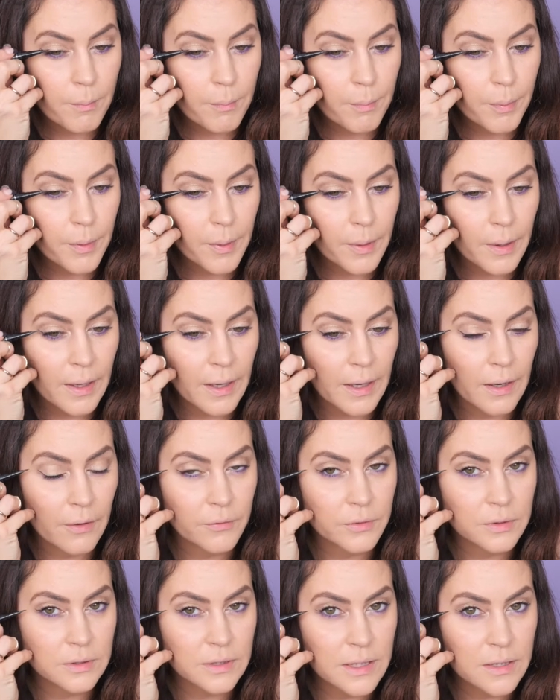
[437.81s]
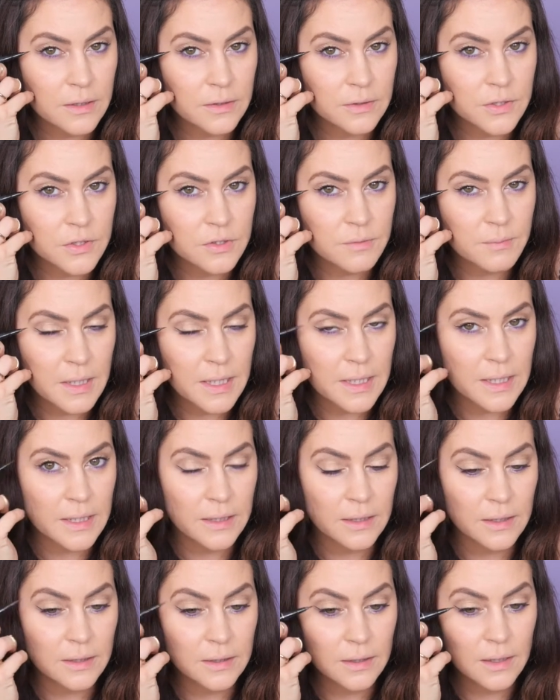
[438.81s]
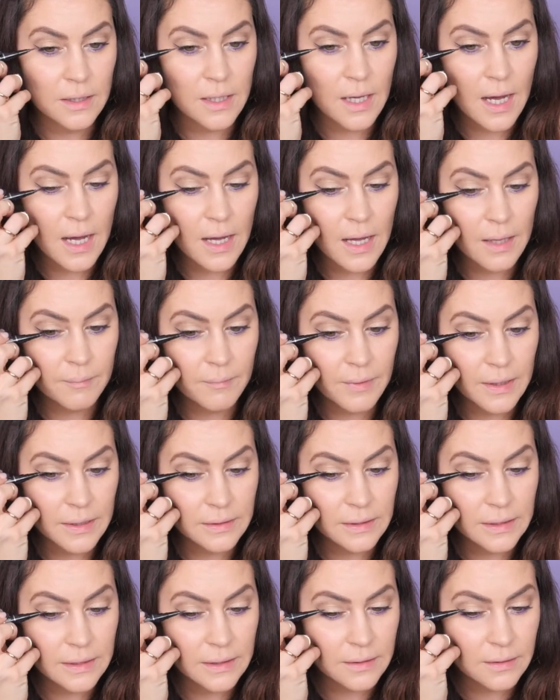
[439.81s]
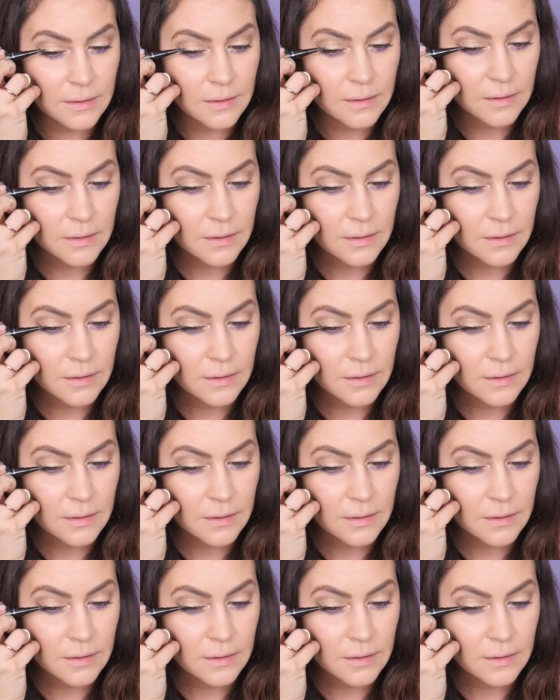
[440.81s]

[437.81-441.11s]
parallel to my uh, my lid